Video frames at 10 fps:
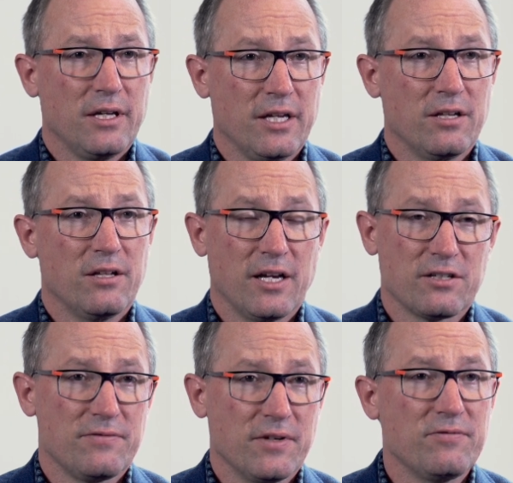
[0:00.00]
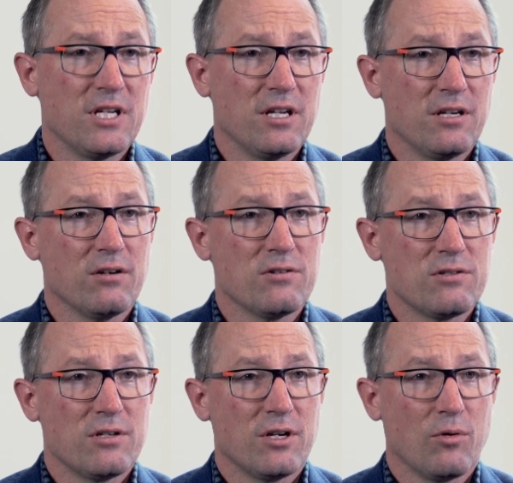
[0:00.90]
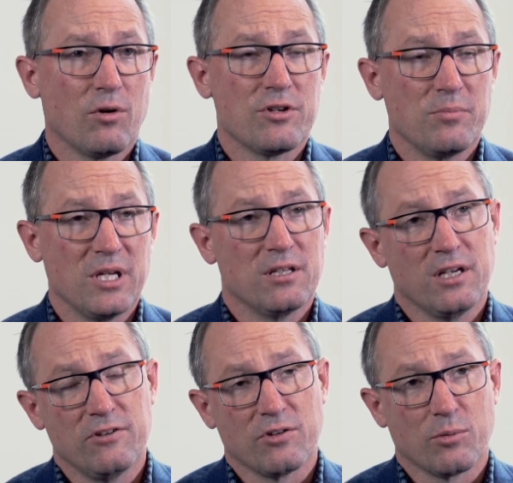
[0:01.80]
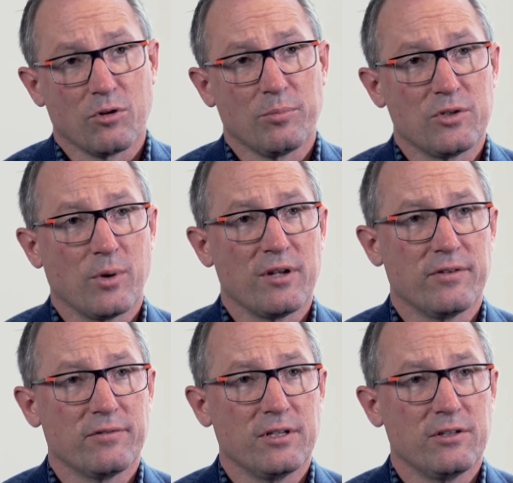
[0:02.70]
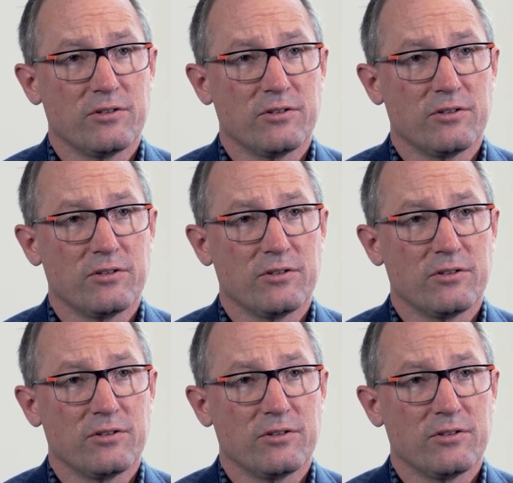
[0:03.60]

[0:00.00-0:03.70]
in the next 15 years in order to meet the needs of the world by 2050.